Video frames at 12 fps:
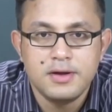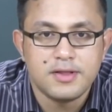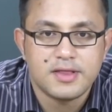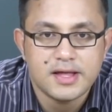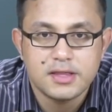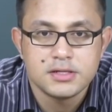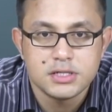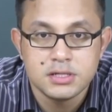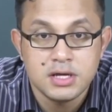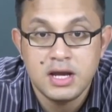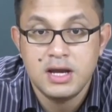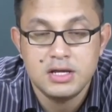incessant
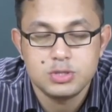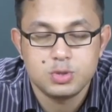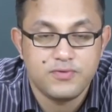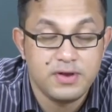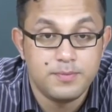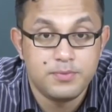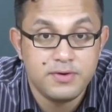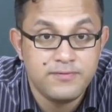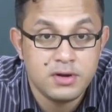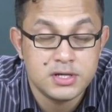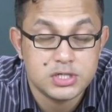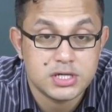need to feel
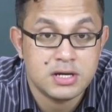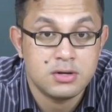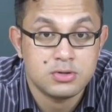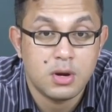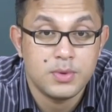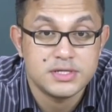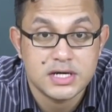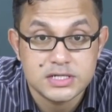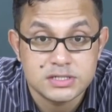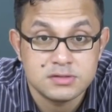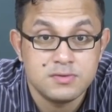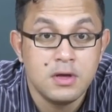privileged and
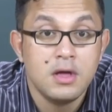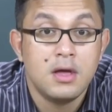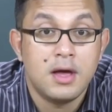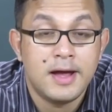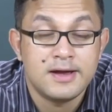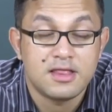authoritative uh,